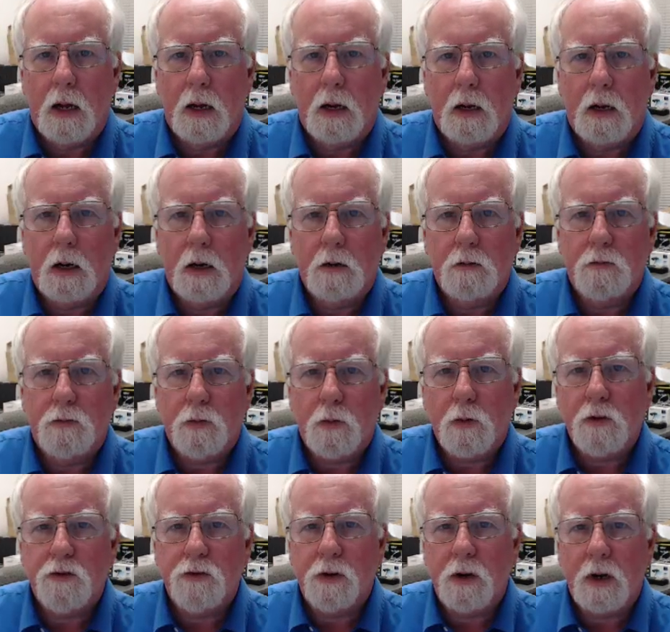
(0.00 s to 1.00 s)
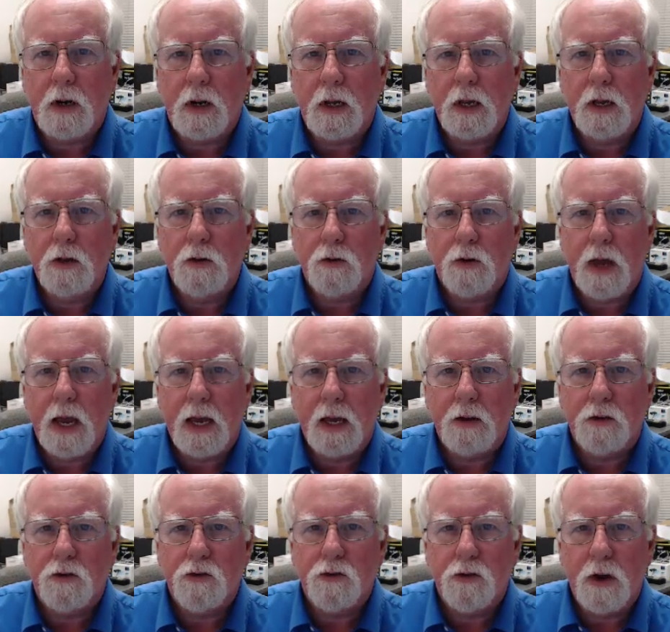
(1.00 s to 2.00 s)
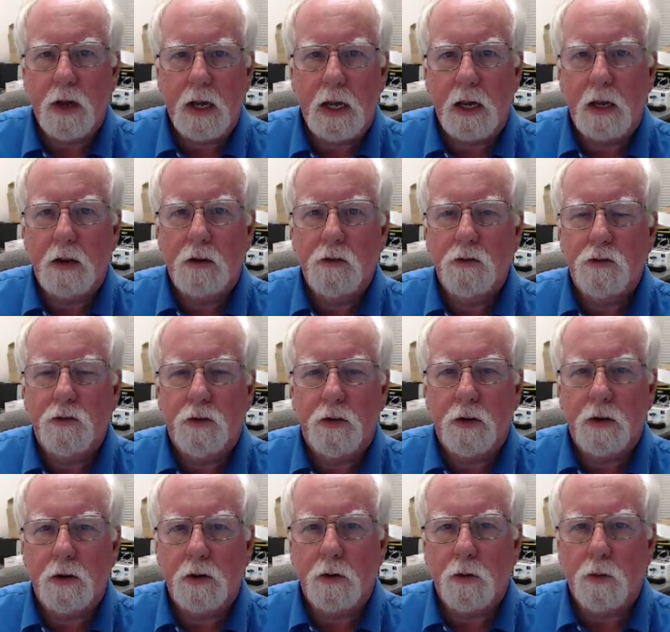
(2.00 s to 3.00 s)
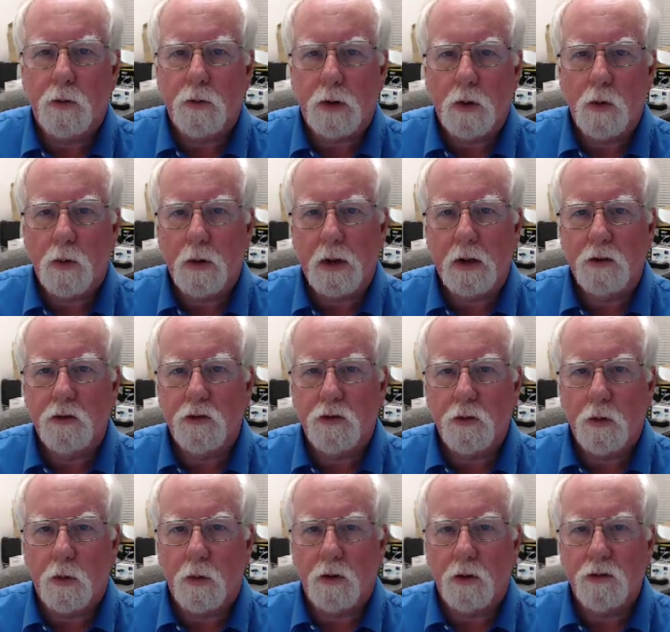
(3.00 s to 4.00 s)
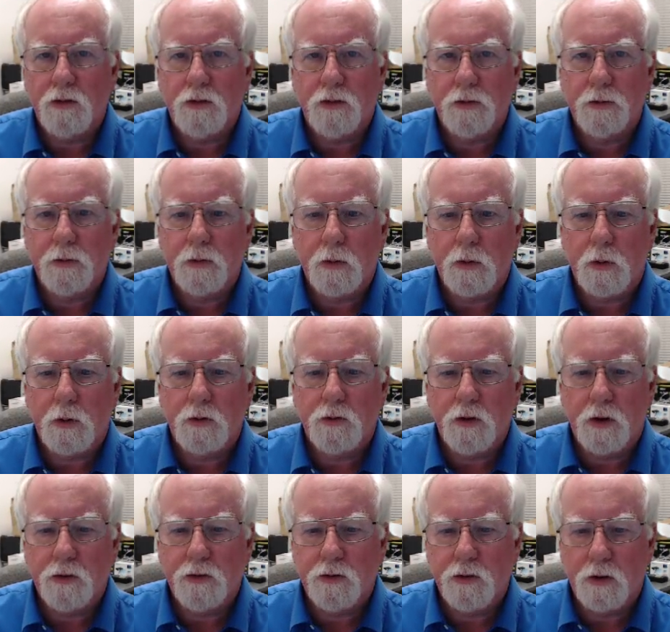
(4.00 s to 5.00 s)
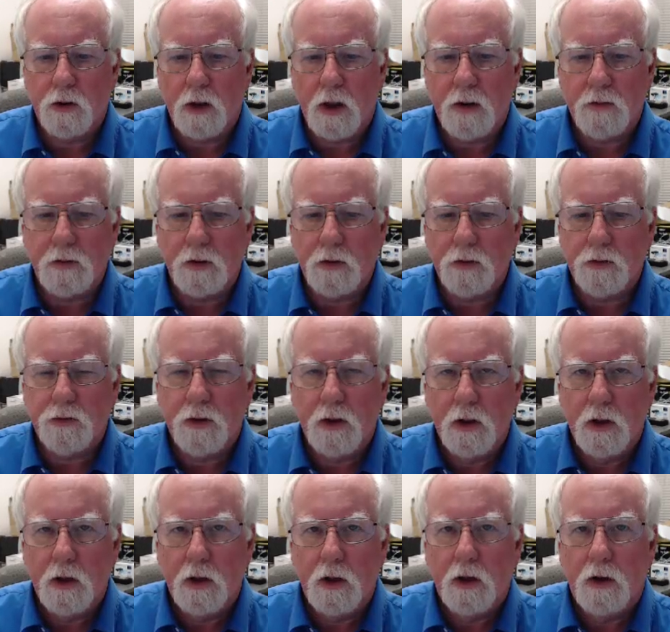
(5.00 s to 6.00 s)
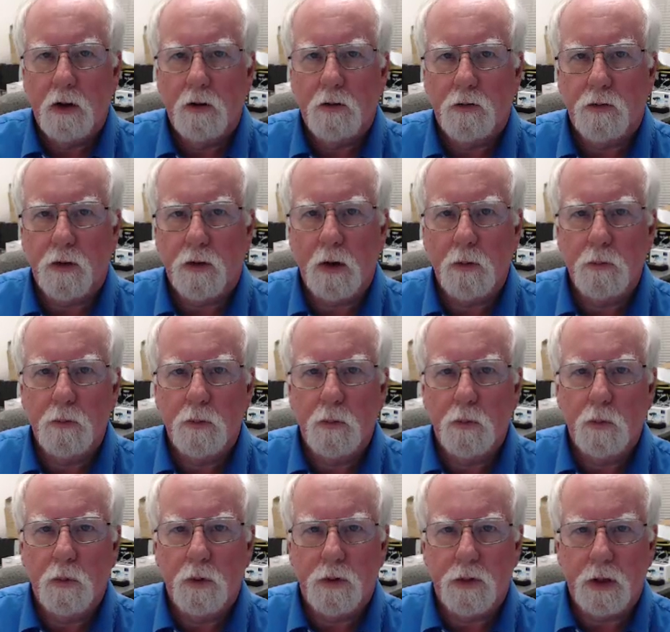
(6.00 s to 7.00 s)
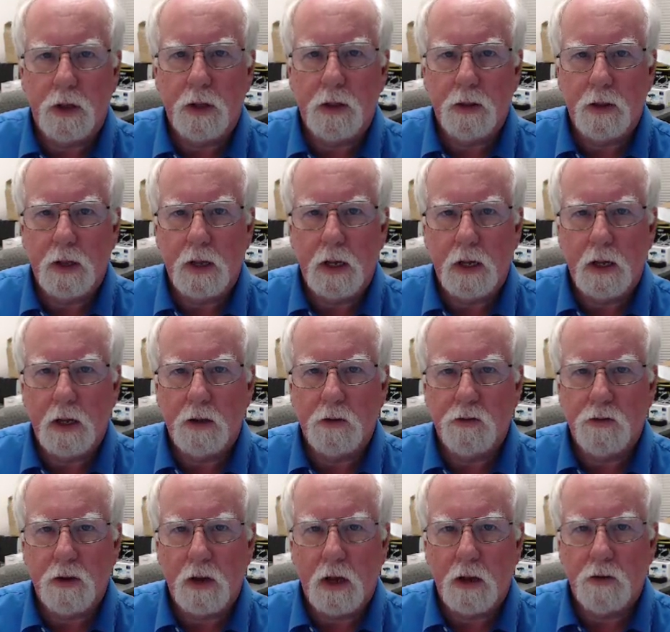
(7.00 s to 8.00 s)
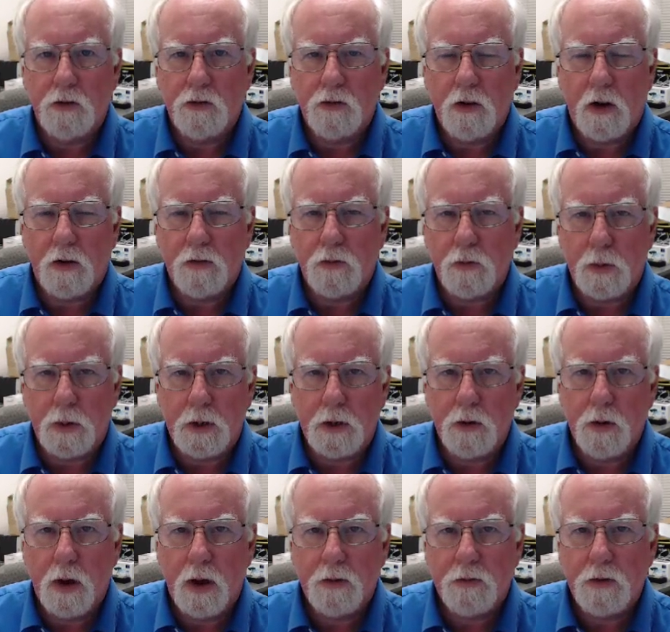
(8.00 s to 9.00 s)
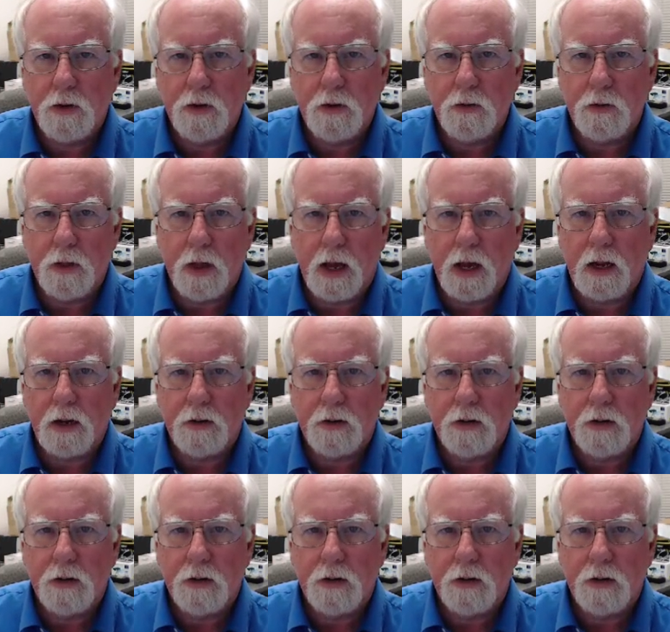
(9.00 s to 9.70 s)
Unfortunately, you can't change your recording source or adjust your levels from within the NCH software. You have to do that,